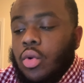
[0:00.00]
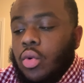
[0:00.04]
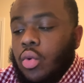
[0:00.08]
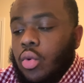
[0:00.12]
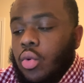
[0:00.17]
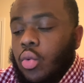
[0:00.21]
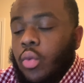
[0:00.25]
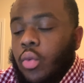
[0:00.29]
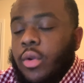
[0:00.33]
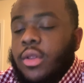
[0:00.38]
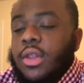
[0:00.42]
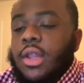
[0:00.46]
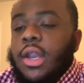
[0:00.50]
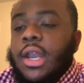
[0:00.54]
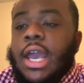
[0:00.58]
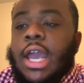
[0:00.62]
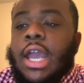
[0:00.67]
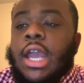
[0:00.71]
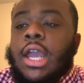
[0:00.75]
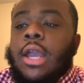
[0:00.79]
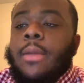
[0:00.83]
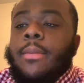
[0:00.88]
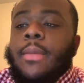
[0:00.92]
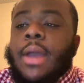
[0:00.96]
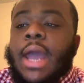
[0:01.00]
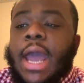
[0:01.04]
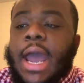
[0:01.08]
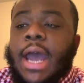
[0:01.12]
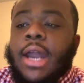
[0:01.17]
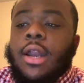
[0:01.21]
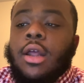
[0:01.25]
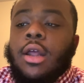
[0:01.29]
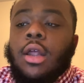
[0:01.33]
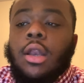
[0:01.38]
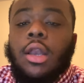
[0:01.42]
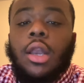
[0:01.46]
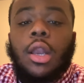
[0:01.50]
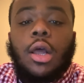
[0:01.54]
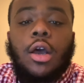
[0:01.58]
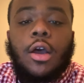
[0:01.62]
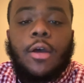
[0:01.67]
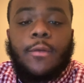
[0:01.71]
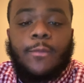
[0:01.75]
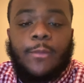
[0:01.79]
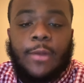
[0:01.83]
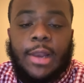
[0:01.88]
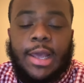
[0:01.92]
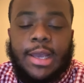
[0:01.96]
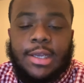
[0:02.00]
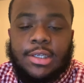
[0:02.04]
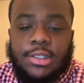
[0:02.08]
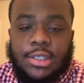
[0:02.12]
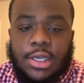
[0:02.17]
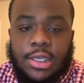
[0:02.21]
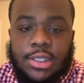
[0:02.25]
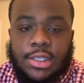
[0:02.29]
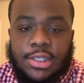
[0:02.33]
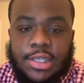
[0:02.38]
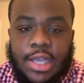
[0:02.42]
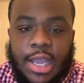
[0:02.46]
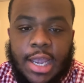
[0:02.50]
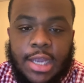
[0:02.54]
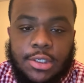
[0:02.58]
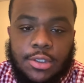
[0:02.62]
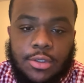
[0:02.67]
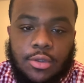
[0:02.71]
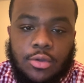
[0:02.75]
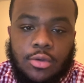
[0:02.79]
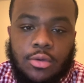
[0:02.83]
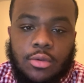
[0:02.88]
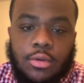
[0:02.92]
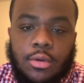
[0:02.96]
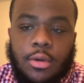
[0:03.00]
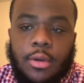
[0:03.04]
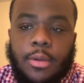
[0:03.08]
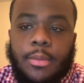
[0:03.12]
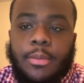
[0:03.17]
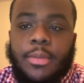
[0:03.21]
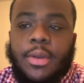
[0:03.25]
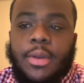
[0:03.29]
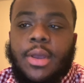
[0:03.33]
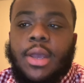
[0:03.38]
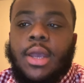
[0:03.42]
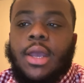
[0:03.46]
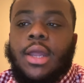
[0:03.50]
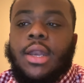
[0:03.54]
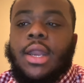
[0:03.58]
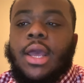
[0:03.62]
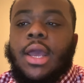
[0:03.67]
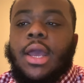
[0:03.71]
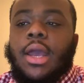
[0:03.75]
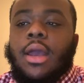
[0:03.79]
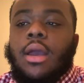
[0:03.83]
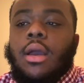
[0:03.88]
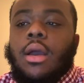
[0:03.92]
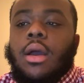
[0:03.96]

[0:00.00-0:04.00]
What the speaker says: with the name Ada Lovelace attached to it, being that